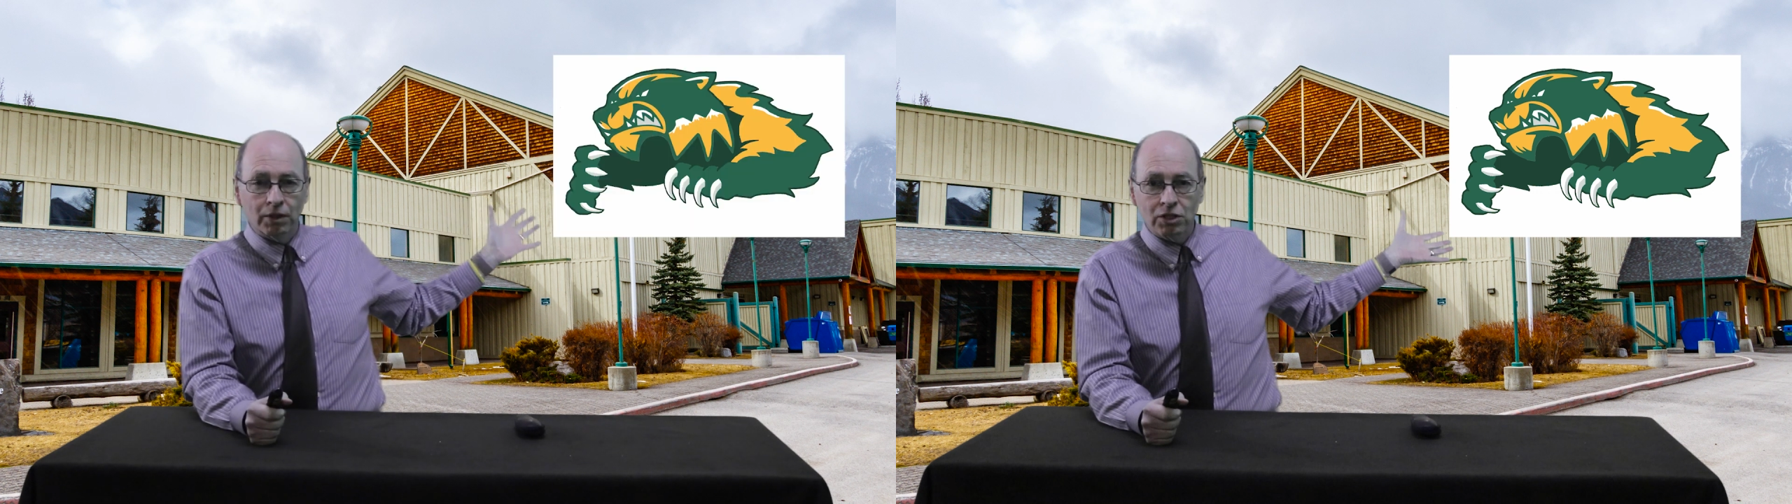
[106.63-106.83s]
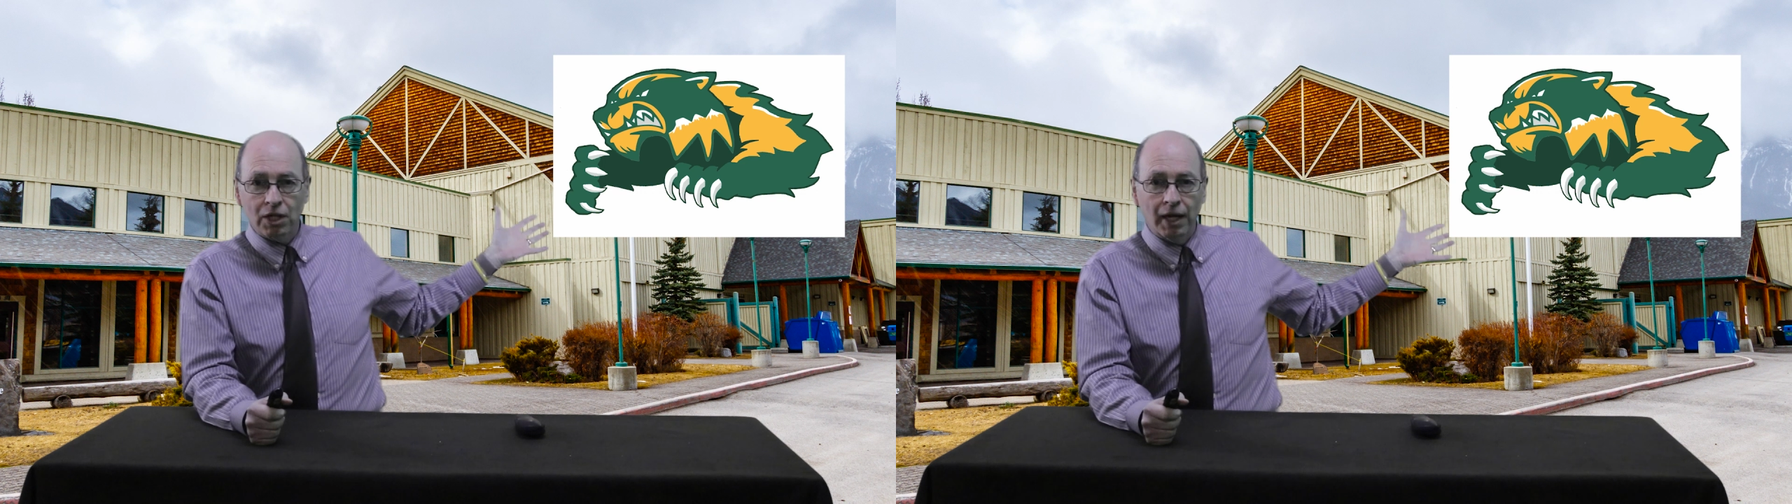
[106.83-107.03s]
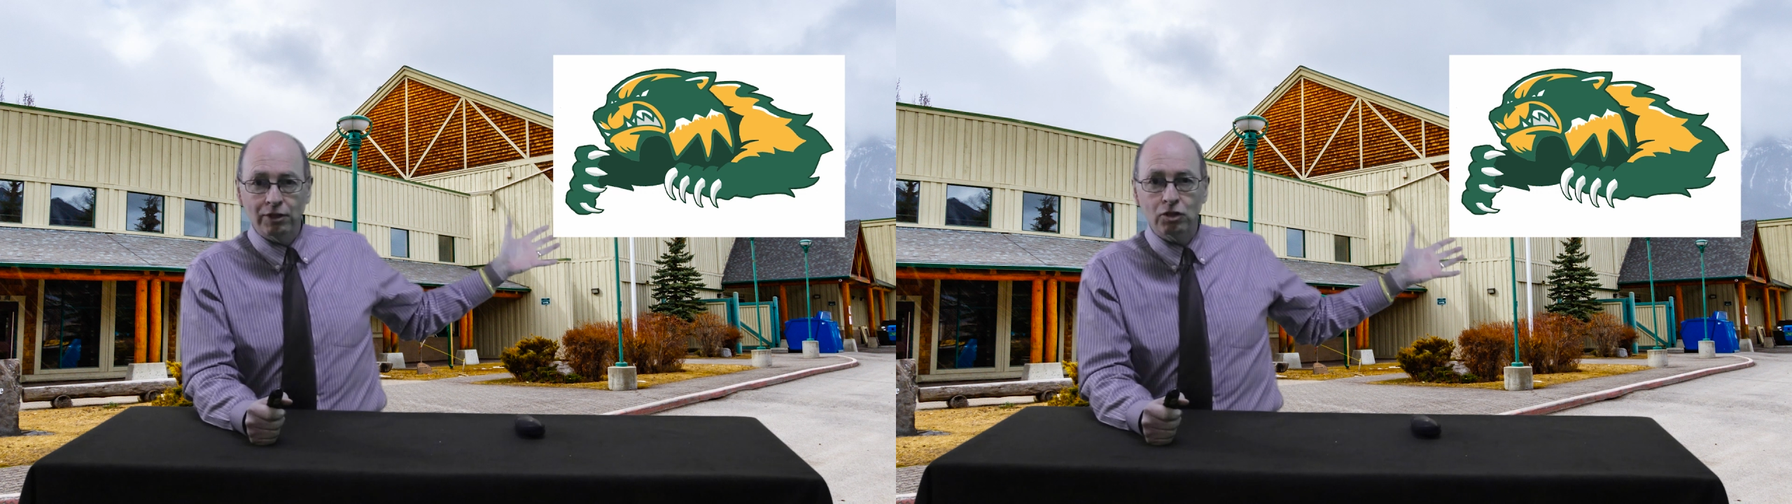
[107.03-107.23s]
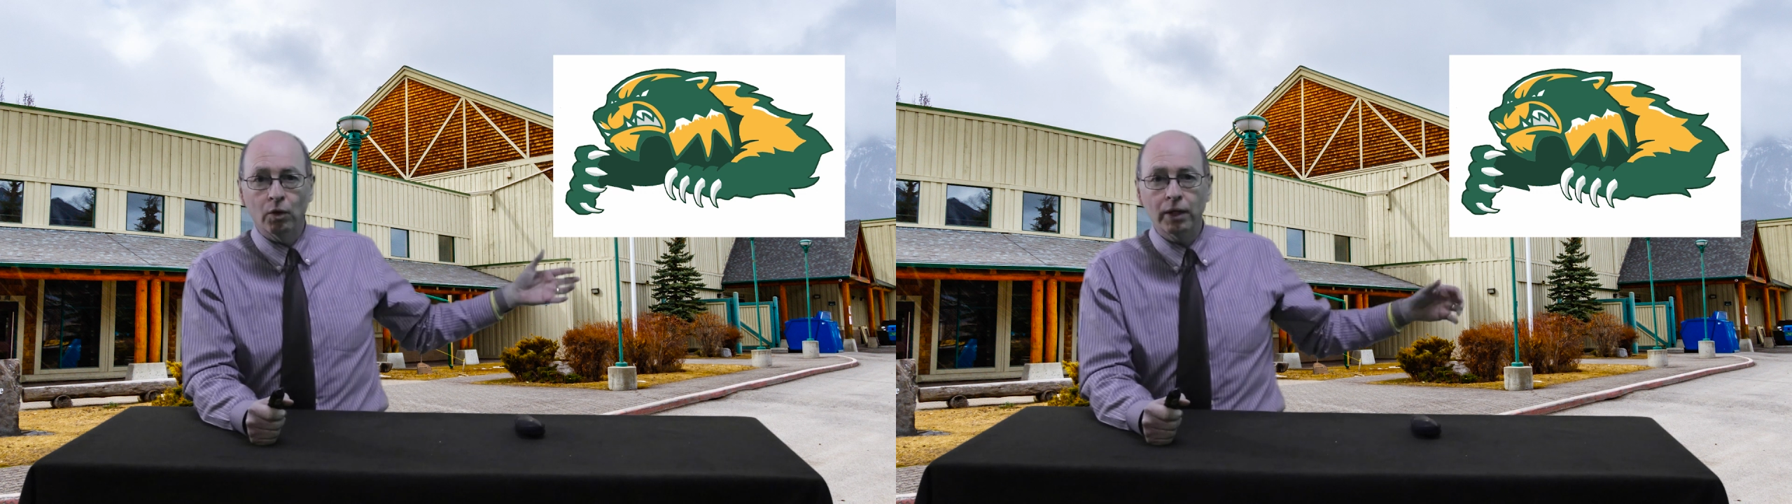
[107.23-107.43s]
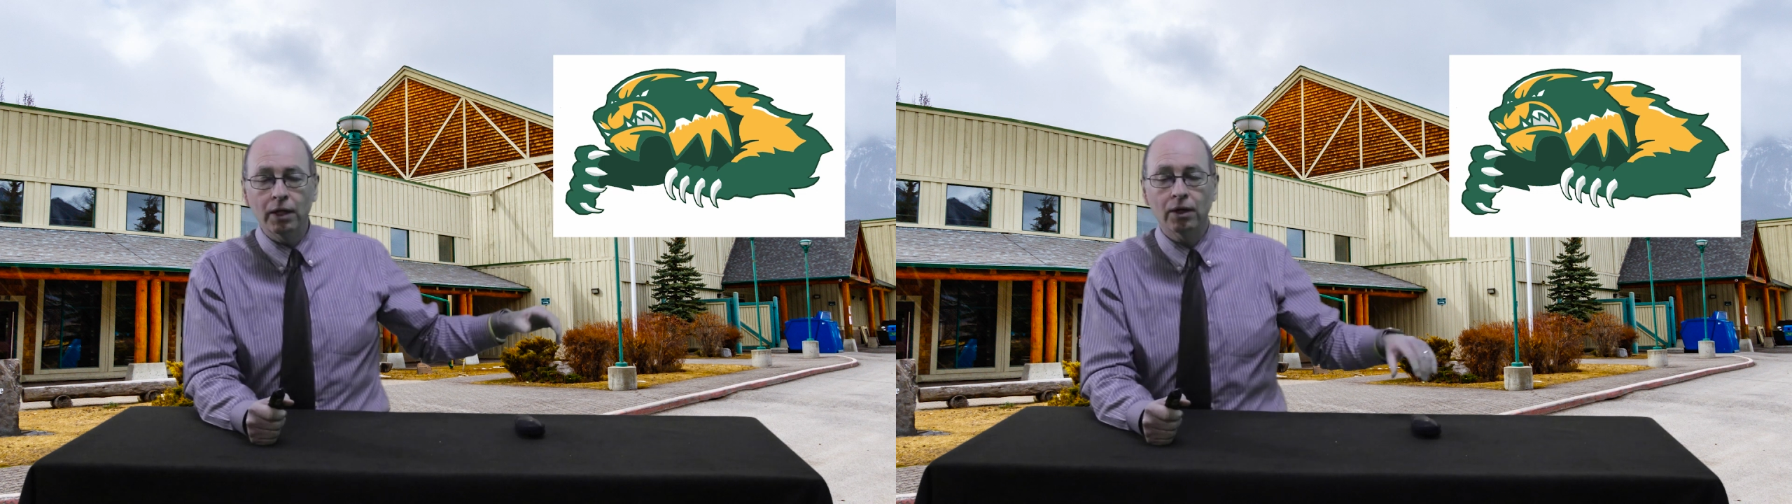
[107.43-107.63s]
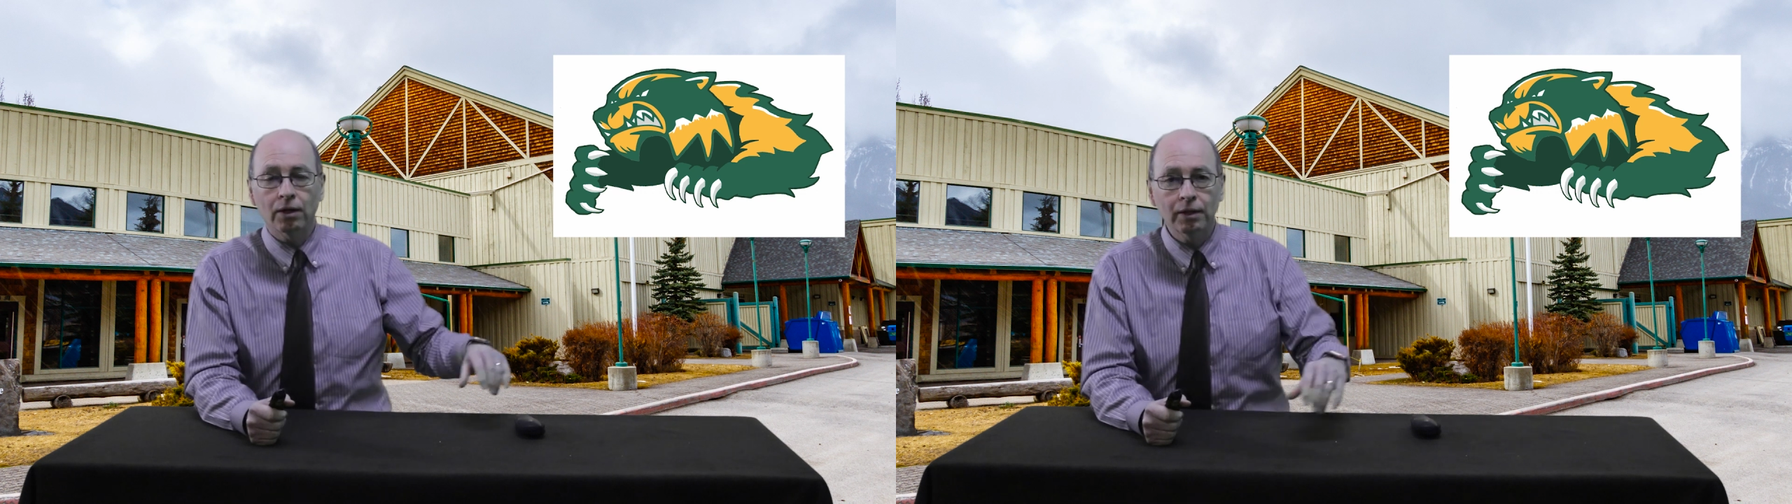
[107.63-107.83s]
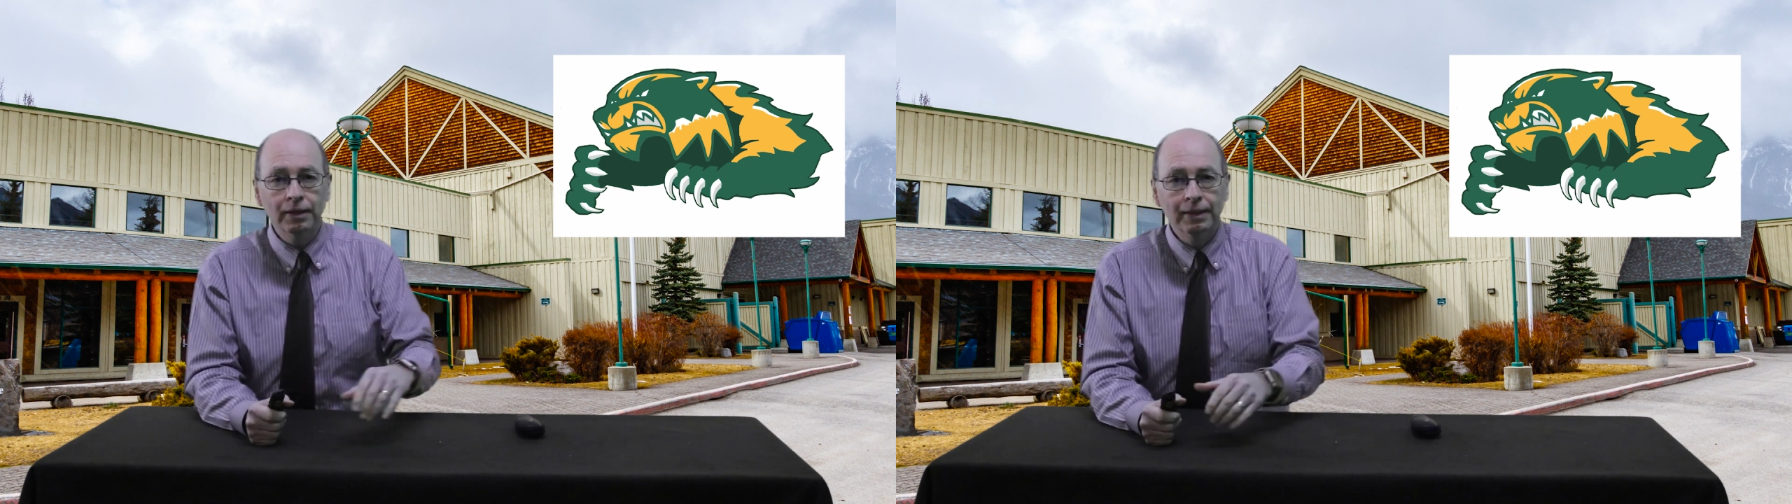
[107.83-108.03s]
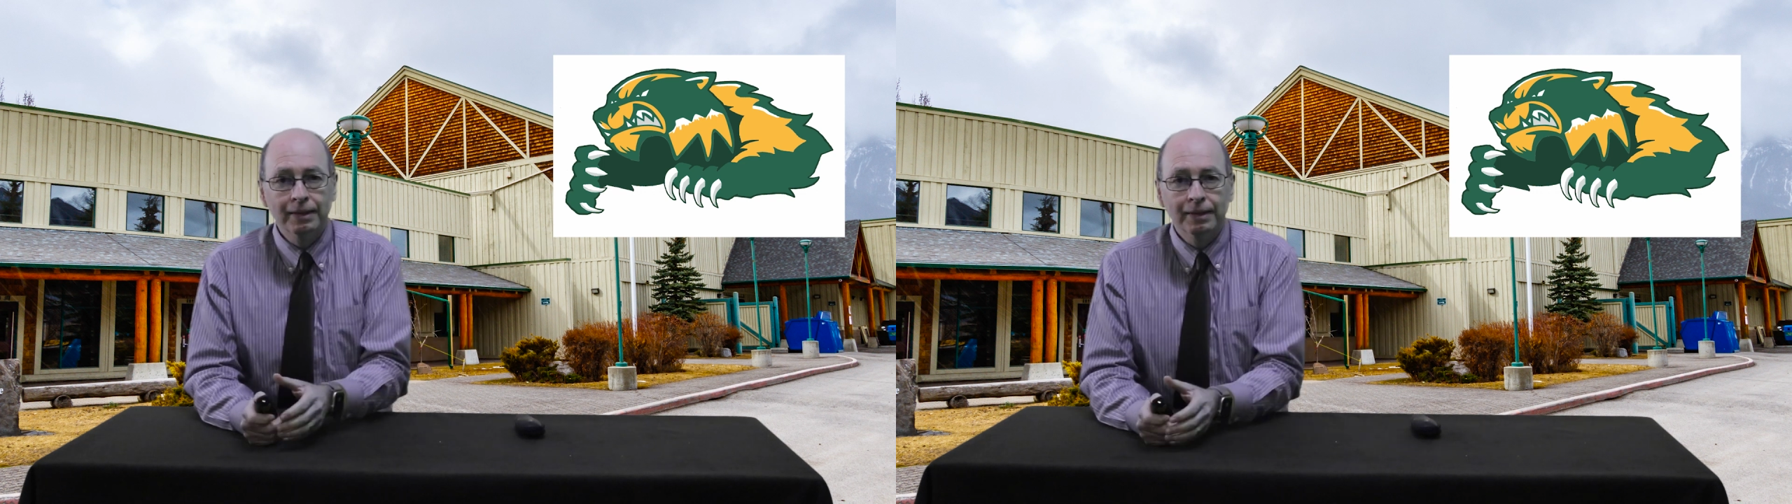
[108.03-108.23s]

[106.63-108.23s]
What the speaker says: the slideshow here,